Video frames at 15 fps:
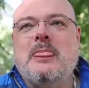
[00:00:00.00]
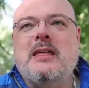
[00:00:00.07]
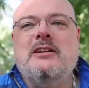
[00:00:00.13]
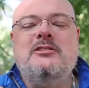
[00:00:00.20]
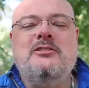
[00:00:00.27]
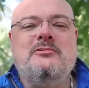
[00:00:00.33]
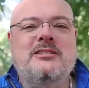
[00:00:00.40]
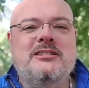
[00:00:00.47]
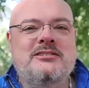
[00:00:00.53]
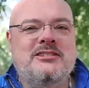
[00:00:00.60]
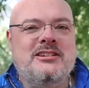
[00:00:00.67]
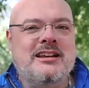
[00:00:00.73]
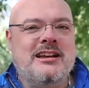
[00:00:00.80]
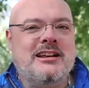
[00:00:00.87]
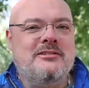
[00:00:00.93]
don't really
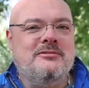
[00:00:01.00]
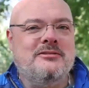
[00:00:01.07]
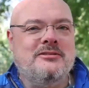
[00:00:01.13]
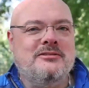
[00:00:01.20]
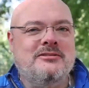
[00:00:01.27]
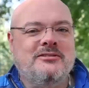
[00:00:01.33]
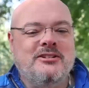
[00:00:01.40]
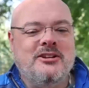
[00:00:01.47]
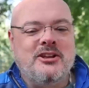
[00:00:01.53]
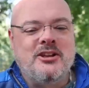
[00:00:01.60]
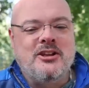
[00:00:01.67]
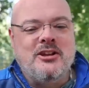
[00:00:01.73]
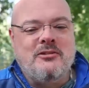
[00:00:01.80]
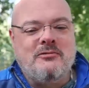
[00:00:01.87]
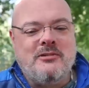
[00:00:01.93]
see anyone
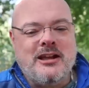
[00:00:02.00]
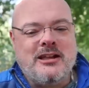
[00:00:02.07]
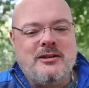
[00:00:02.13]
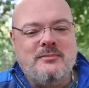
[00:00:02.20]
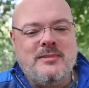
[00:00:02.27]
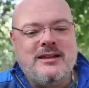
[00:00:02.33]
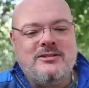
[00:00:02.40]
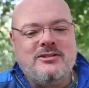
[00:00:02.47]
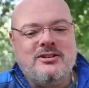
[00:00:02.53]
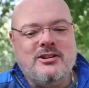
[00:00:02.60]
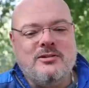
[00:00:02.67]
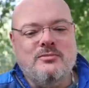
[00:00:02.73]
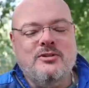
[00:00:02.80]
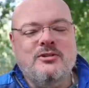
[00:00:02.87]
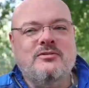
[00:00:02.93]

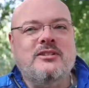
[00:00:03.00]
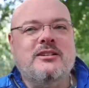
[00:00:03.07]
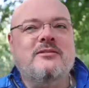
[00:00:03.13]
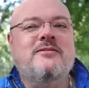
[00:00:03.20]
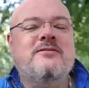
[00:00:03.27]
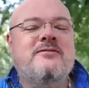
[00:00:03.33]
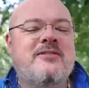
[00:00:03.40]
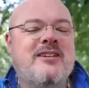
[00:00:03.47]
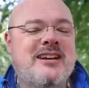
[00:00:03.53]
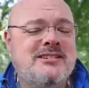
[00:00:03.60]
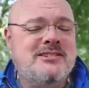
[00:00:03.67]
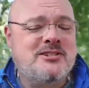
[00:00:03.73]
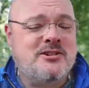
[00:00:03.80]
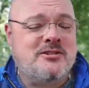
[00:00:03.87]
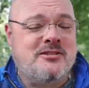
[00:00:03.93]
recommending moving
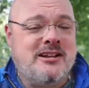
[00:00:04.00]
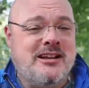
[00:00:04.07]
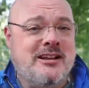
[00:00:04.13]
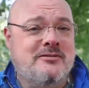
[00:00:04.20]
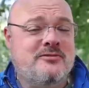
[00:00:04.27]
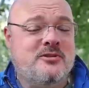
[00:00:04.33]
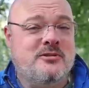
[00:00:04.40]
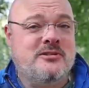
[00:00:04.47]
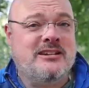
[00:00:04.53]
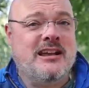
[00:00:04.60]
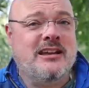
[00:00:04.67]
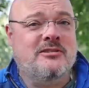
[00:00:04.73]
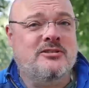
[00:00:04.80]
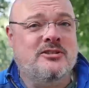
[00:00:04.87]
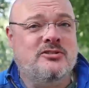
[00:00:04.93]
faster after an
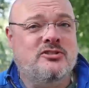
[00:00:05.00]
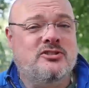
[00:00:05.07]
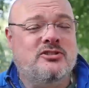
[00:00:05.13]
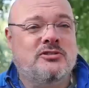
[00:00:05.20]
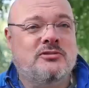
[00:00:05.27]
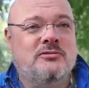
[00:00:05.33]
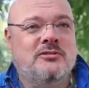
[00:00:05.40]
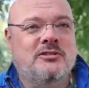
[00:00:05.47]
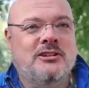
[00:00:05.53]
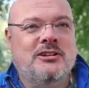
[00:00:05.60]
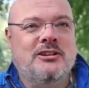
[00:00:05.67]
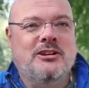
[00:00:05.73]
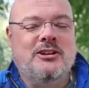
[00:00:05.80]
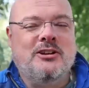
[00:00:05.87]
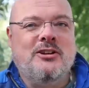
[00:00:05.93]
outage.
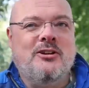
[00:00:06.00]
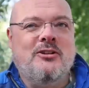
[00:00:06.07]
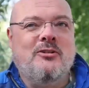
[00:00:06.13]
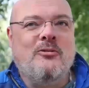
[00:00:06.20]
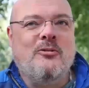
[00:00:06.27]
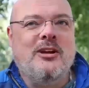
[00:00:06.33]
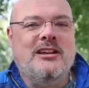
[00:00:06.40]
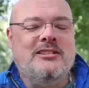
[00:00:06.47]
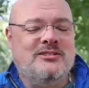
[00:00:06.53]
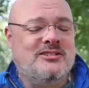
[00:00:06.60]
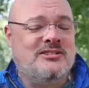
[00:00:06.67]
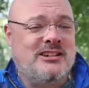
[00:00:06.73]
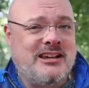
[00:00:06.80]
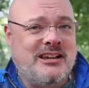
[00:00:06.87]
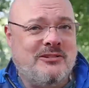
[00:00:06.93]

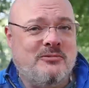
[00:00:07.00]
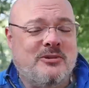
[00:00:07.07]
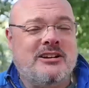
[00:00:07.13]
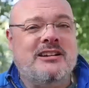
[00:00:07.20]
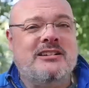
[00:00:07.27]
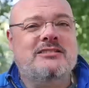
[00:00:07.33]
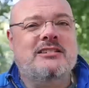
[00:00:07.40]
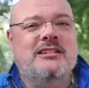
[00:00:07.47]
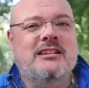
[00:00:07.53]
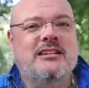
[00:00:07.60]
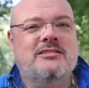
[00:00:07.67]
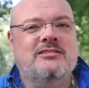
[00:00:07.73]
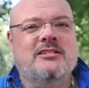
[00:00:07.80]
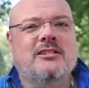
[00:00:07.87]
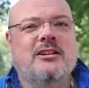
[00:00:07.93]
Instead, what I see
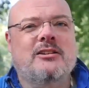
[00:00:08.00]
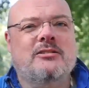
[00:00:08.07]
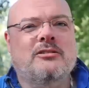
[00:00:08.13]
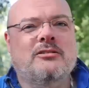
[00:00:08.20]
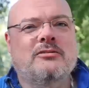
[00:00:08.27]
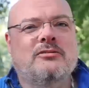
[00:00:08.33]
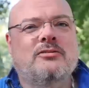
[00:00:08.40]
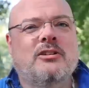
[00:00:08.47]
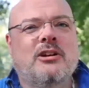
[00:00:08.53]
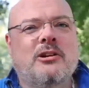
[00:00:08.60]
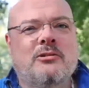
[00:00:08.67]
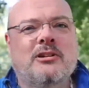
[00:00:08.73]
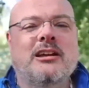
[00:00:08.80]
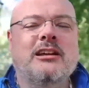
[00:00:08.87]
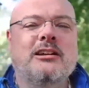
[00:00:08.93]
is a lot of,
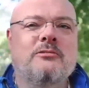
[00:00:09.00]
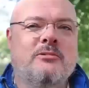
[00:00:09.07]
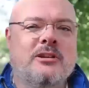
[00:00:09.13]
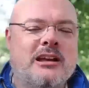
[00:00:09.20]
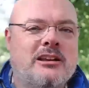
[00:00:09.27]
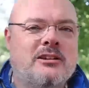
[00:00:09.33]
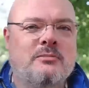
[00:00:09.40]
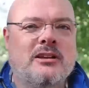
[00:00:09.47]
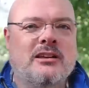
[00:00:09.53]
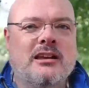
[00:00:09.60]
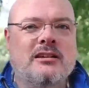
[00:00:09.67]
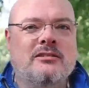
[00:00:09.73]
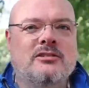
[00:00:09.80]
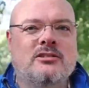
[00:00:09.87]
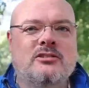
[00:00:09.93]
okay, we had a big
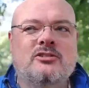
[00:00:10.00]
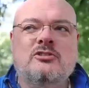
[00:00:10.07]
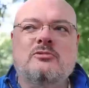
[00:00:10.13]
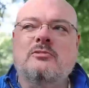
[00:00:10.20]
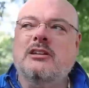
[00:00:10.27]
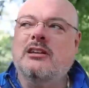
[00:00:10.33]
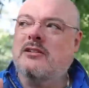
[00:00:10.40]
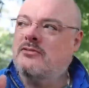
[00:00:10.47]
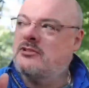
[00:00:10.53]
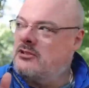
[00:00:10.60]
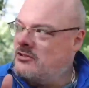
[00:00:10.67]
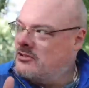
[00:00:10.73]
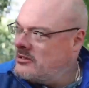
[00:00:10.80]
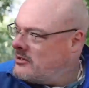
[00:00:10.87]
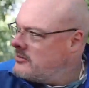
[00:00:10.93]
outage, we have to
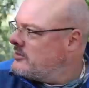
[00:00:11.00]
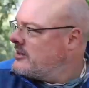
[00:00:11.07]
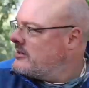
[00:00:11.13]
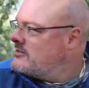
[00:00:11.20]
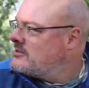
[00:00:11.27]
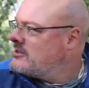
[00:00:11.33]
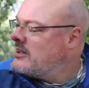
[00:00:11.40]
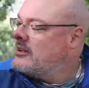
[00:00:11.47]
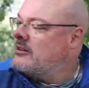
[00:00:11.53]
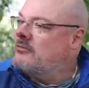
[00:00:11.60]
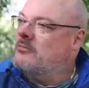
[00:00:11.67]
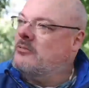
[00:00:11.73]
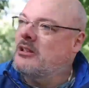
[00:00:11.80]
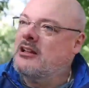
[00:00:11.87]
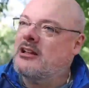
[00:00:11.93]
slow things down,
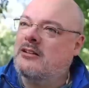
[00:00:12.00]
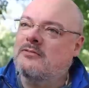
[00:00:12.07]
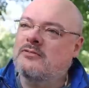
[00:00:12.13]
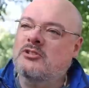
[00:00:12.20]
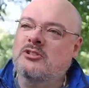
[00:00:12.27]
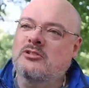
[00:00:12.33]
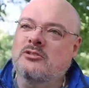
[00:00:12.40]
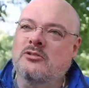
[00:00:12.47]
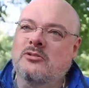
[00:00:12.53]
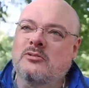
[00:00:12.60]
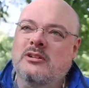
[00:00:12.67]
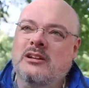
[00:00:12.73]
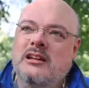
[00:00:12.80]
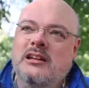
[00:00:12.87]
we have to